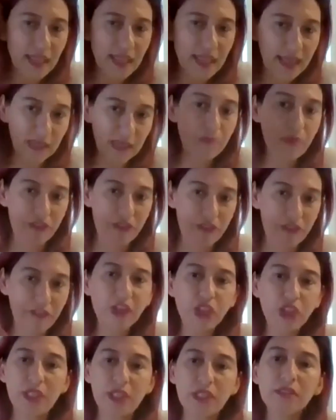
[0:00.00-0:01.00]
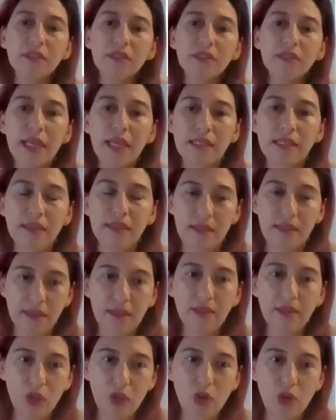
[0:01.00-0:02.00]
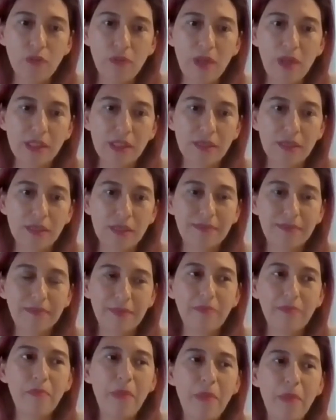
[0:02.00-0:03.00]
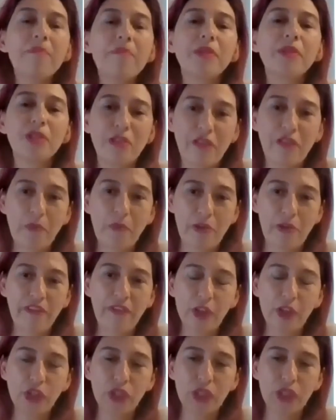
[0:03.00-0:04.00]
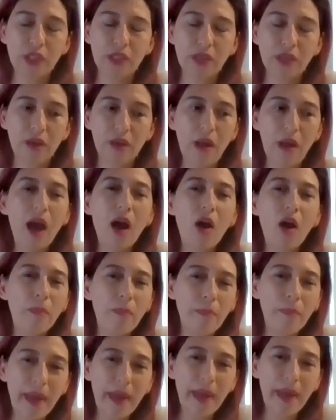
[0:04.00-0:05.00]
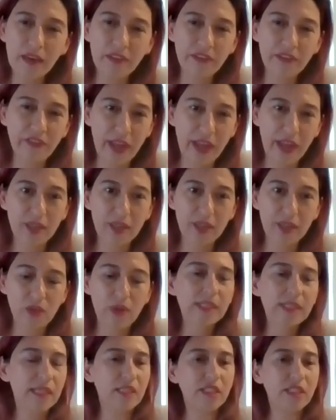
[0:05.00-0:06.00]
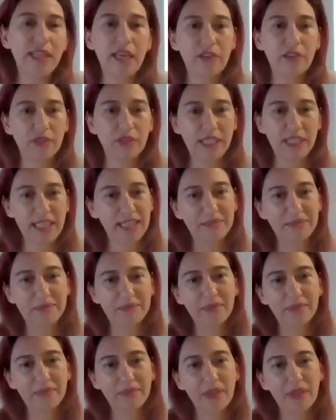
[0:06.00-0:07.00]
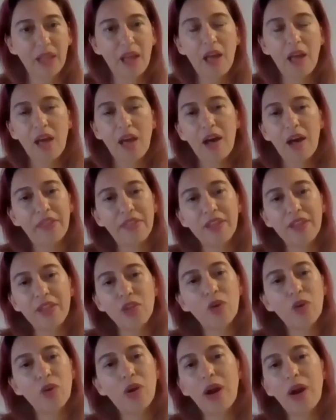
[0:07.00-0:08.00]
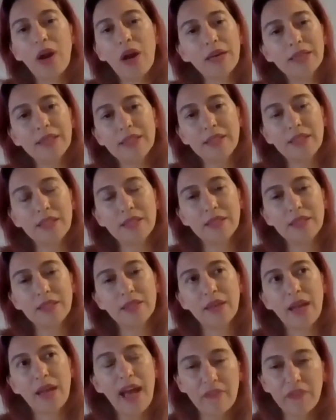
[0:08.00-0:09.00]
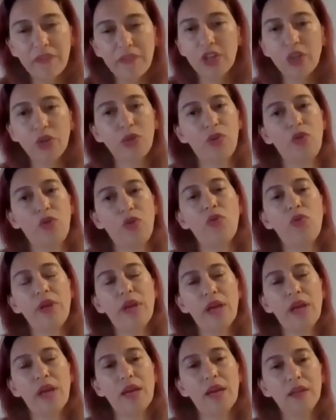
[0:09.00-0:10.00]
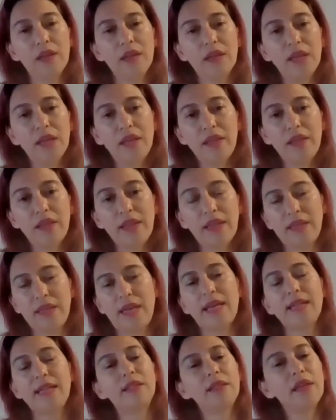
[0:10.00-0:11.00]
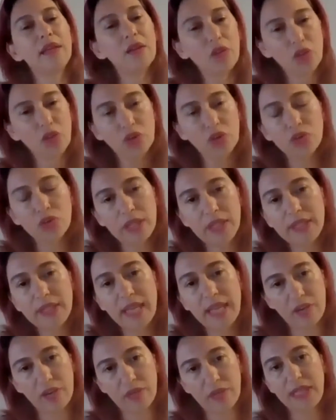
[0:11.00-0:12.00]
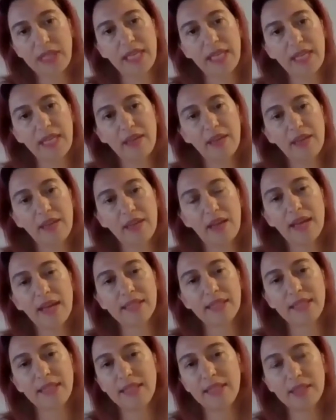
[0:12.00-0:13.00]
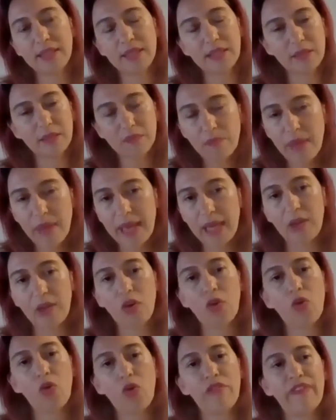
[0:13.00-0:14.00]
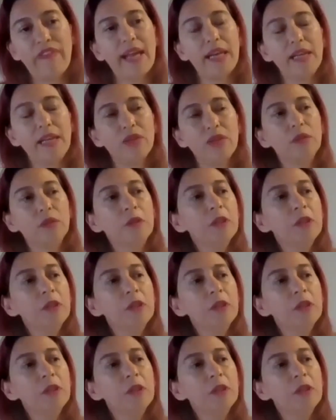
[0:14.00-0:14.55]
as a profession, as members of a profession, our main value is integrity. I think you can't have a good lawyer that hasn't got integrity as its main core value.